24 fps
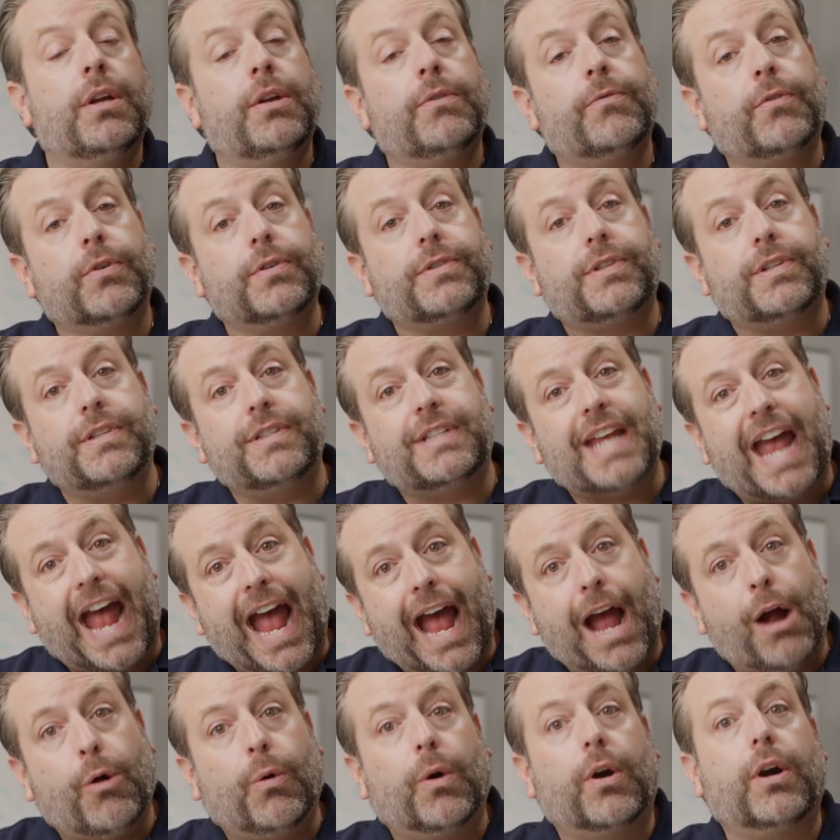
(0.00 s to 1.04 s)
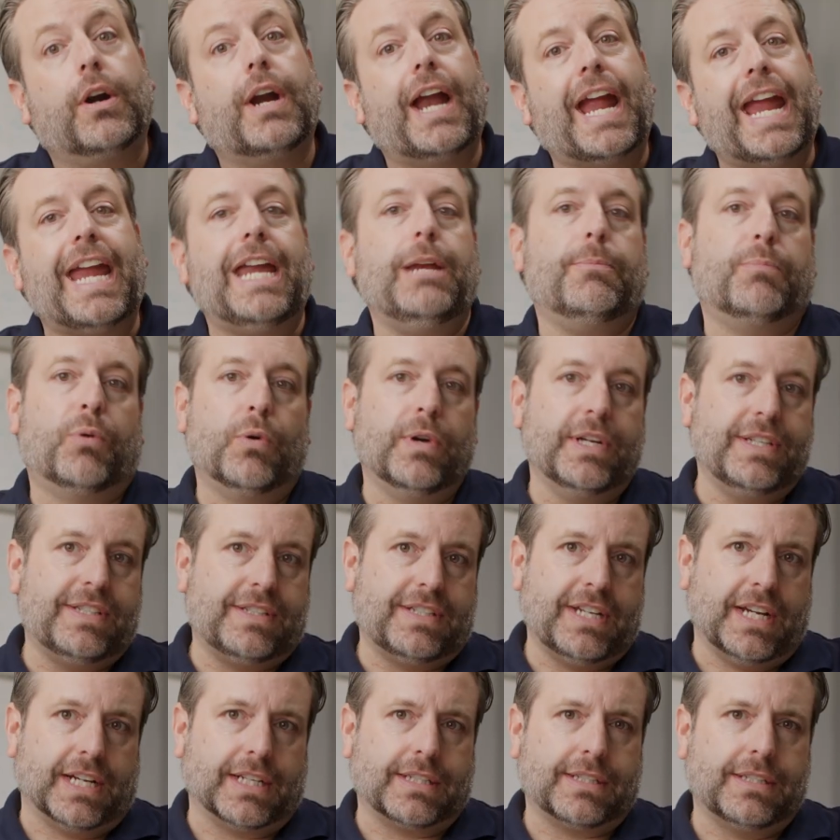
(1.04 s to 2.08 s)
versus our
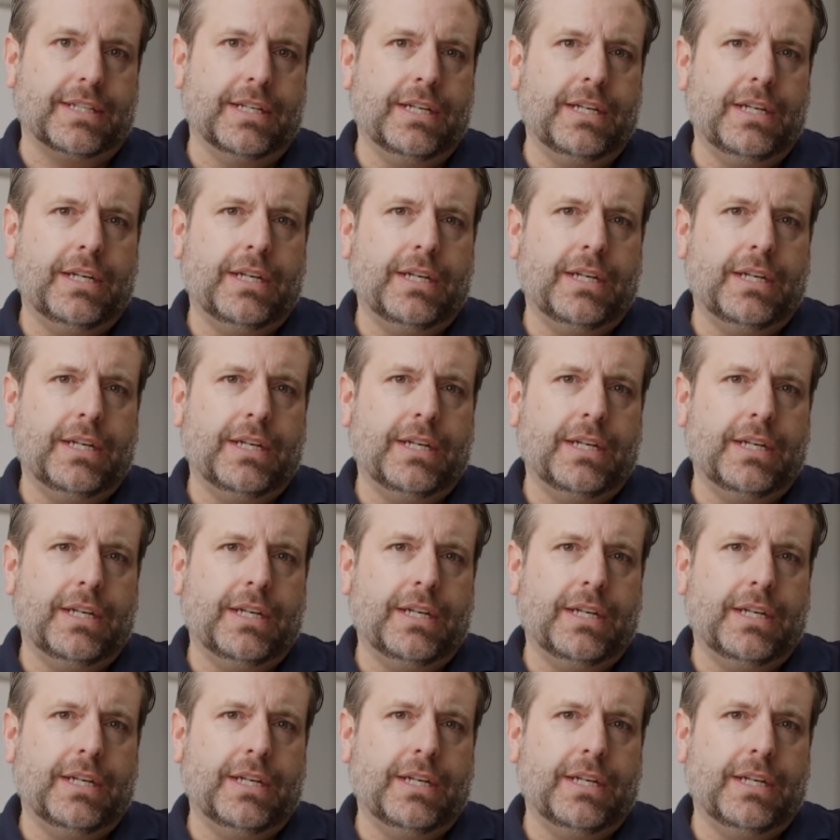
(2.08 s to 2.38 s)
8.6.